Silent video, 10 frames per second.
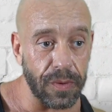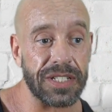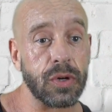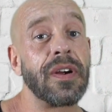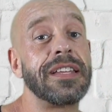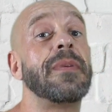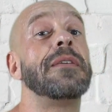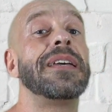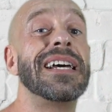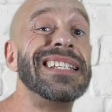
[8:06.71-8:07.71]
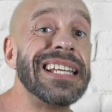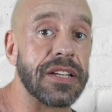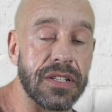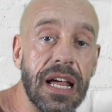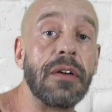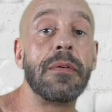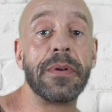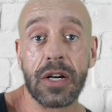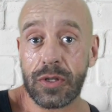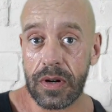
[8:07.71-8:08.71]
which already may be a little lower
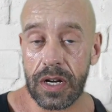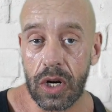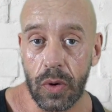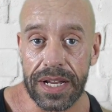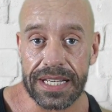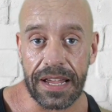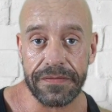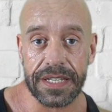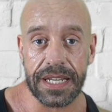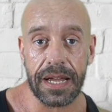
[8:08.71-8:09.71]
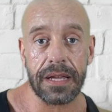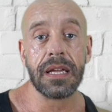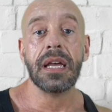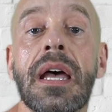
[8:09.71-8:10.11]
because we're in a caloric deficit.